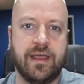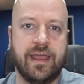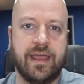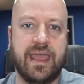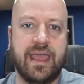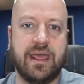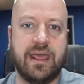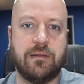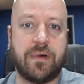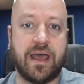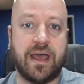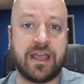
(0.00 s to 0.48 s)

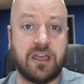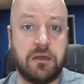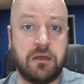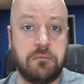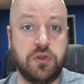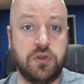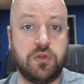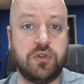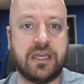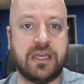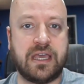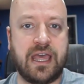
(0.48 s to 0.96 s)
And by
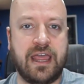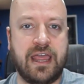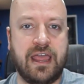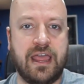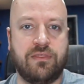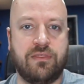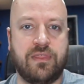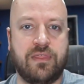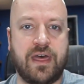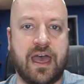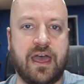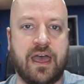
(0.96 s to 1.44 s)

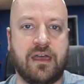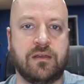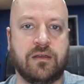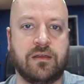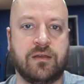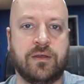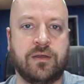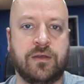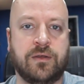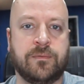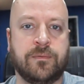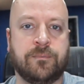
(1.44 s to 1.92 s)
communicating that,
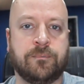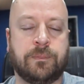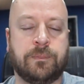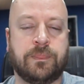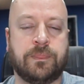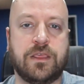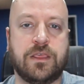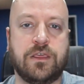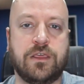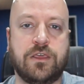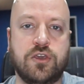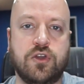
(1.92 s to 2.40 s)

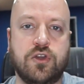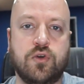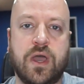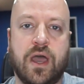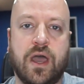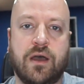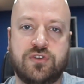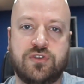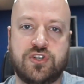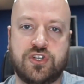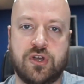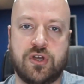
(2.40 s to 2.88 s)
you
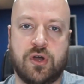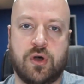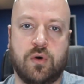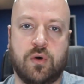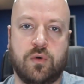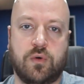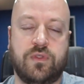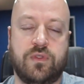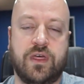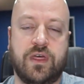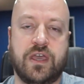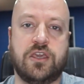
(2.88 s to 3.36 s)
have
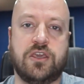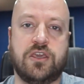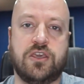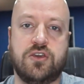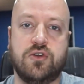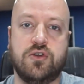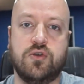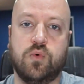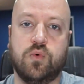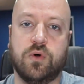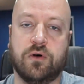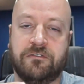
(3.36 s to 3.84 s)
shown that
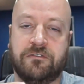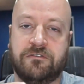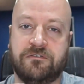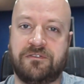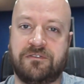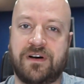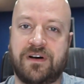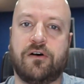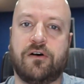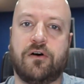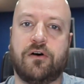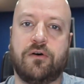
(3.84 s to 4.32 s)
you will
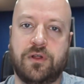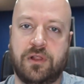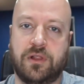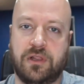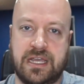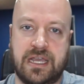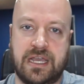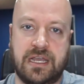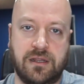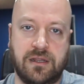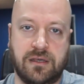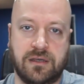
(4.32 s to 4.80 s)
follow their
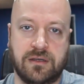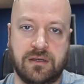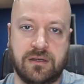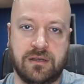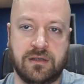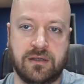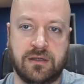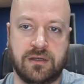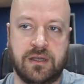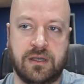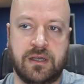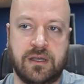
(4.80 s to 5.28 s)
lead,
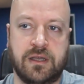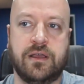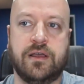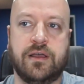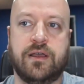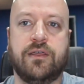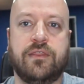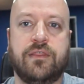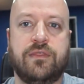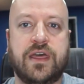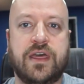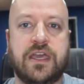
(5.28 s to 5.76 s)

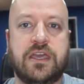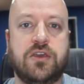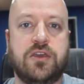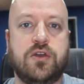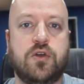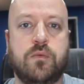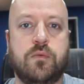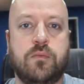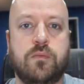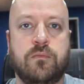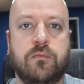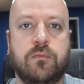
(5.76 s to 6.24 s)
that
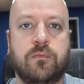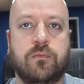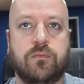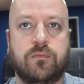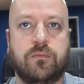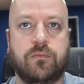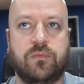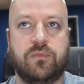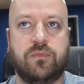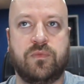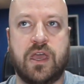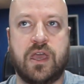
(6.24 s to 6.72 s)

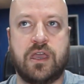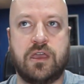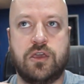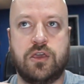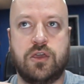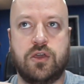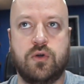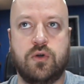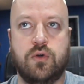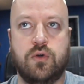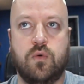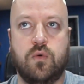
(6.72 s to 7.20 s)

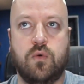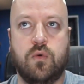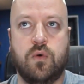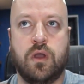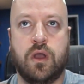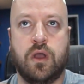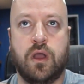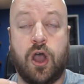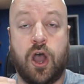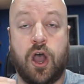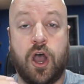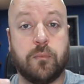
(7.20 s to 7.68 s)
you
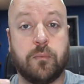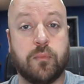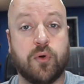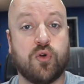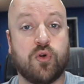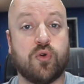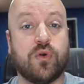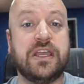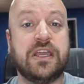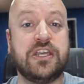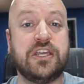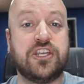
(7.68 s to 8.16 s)

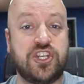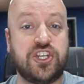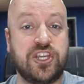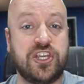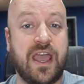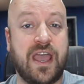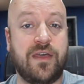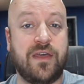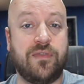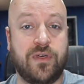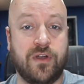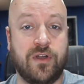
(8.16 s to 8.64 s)

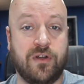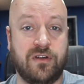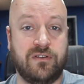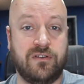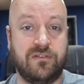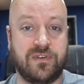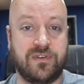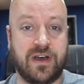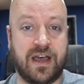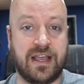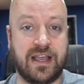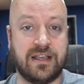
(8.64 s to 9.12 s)
appreciate their
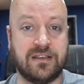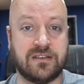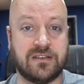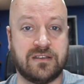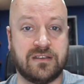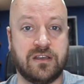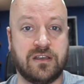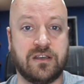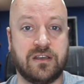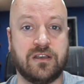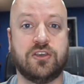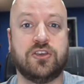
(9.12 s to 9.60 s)
advice,
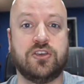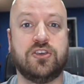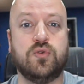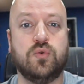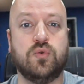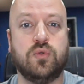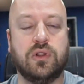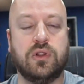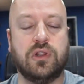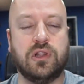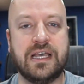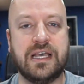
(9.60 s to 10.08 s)
you
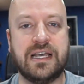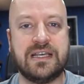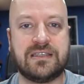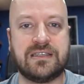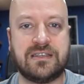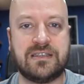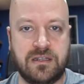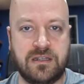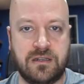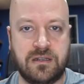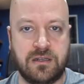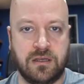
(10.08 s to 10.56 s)

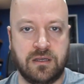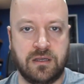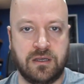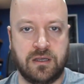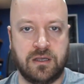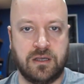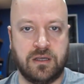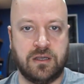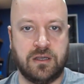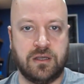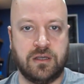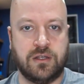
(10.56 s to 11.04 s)
listen
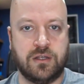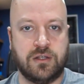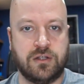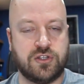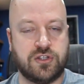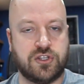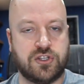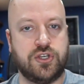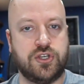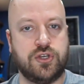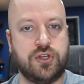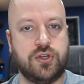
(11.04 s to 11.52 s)

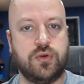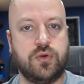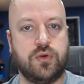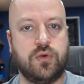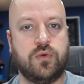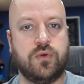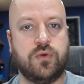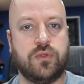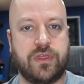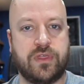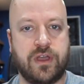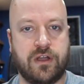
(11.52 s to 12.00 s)

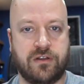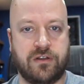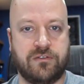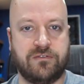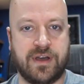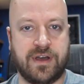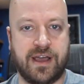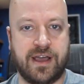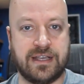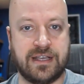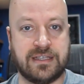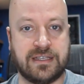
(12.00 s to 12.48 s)
to their
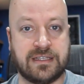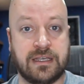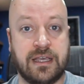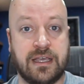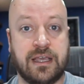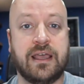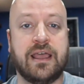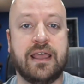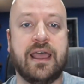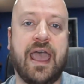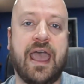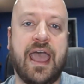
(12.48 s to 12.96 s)
advice
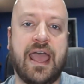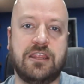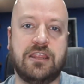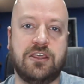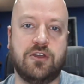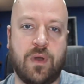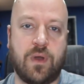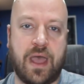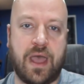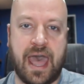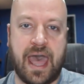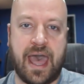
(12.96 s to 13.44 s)
and
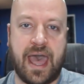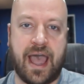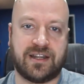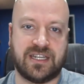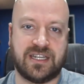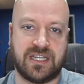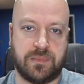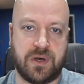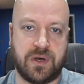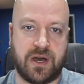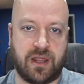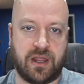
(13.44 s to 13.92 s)
you act
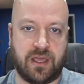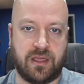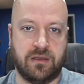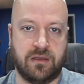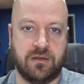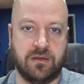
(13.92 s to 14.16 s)
upon it.